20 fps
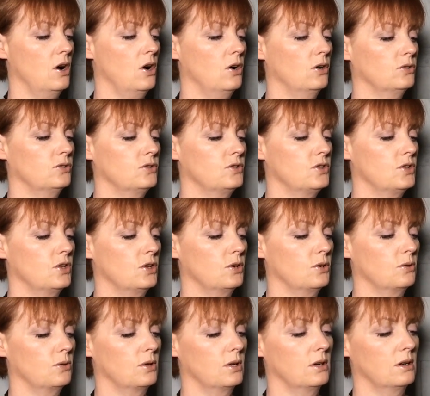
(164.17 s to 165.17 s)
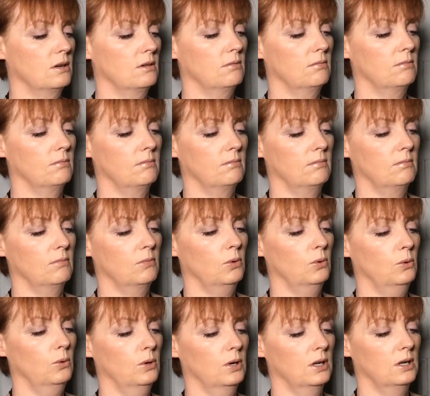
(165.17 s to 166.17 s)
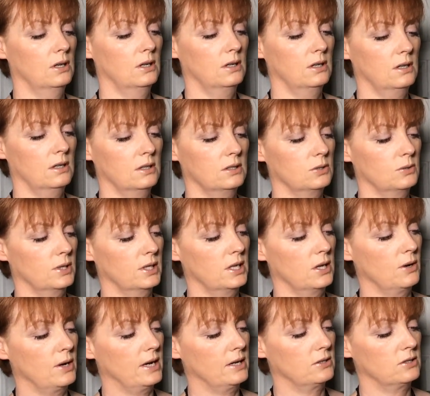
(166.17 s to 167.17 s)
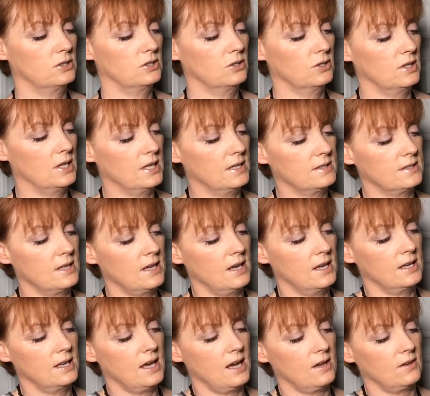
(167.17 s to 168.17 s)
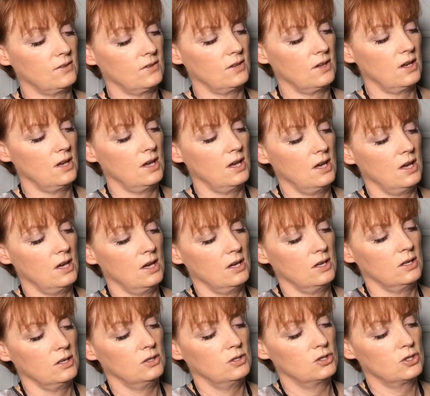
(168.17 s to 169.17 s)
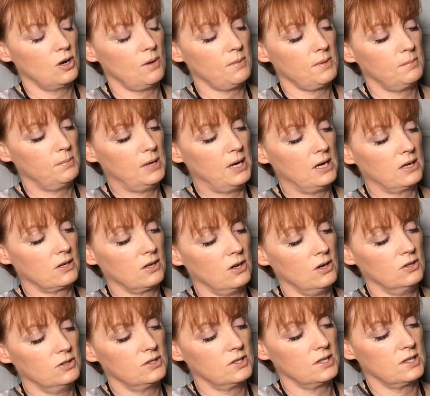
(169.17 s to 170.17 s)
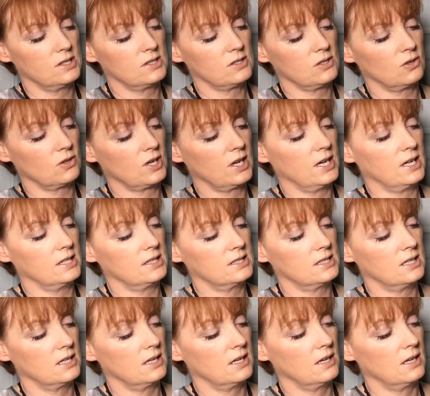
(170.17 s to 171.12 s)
onto, do I know how to do this? Yes. You drop the plug onto the socket